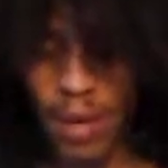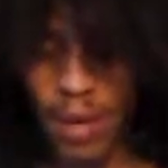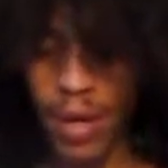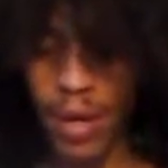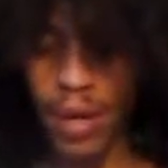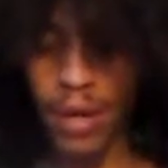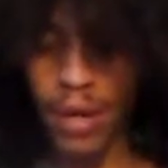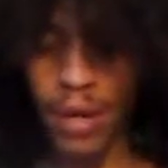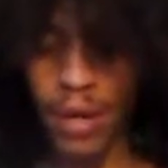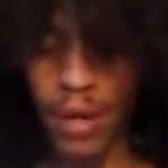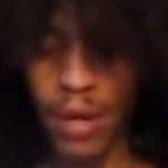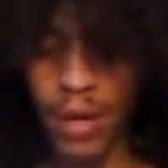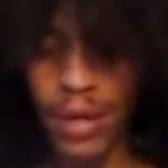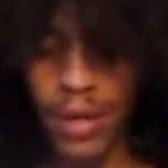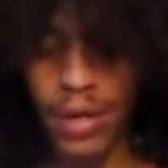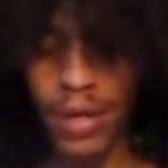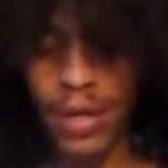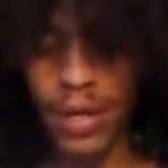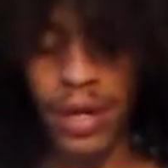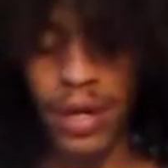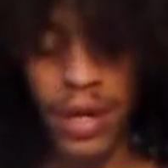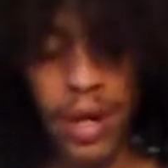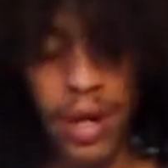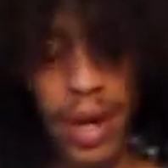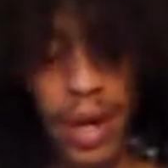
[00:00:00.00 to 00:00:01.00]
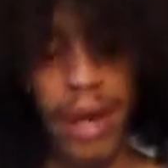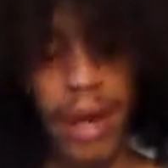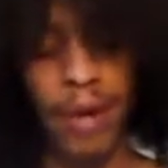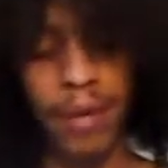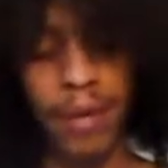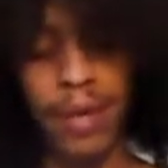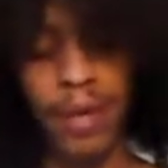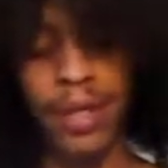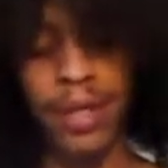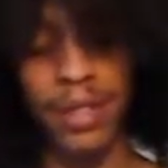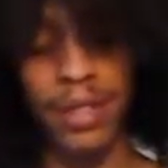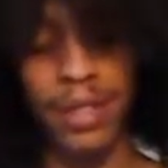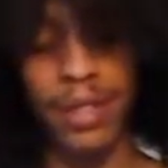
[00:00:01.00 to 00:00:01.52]
but he's
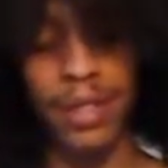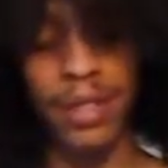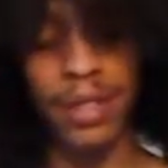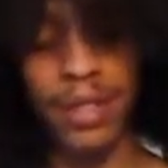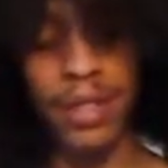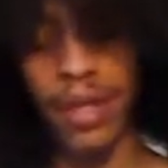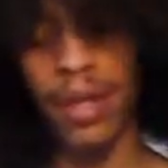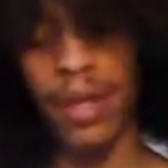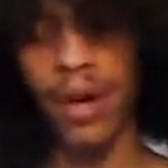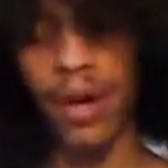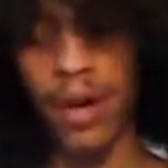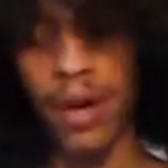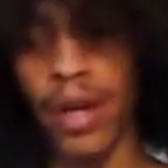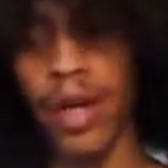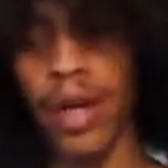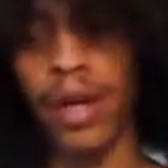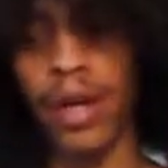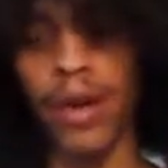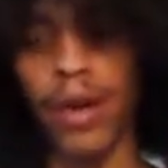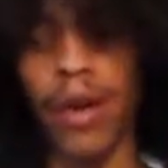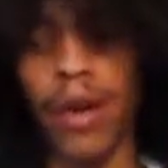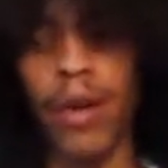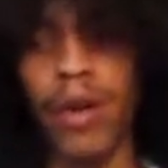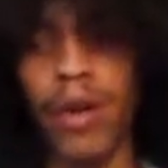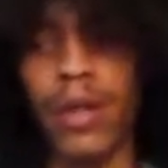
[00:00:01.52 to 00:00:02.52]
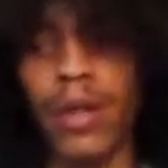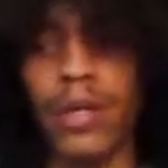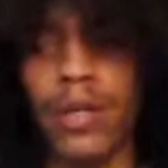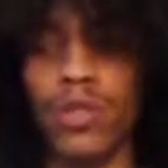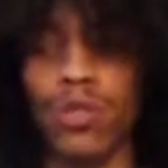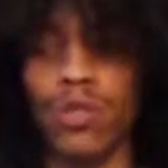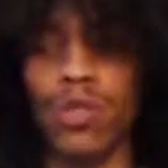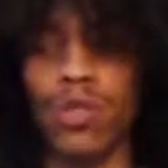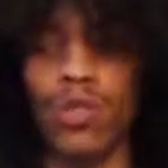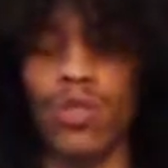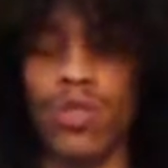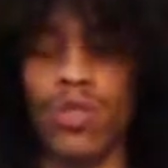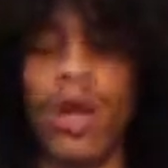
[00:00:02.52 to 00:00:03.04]
just sitting there getting hurt
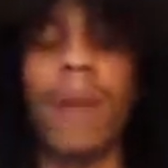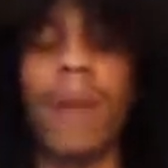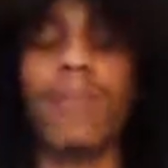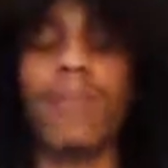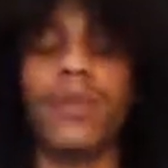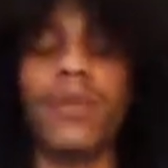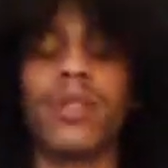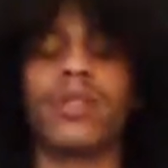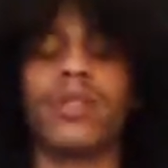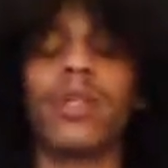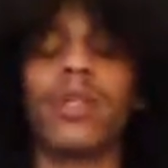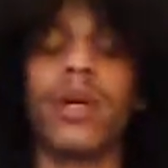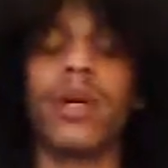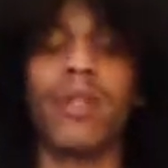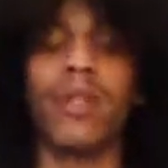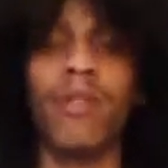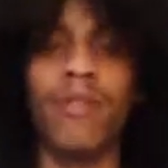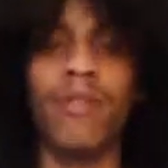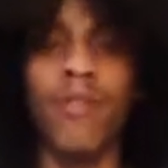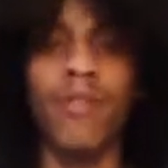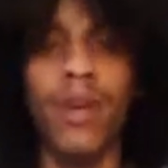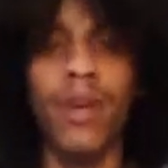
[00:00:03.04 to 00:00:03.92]
and trapped inside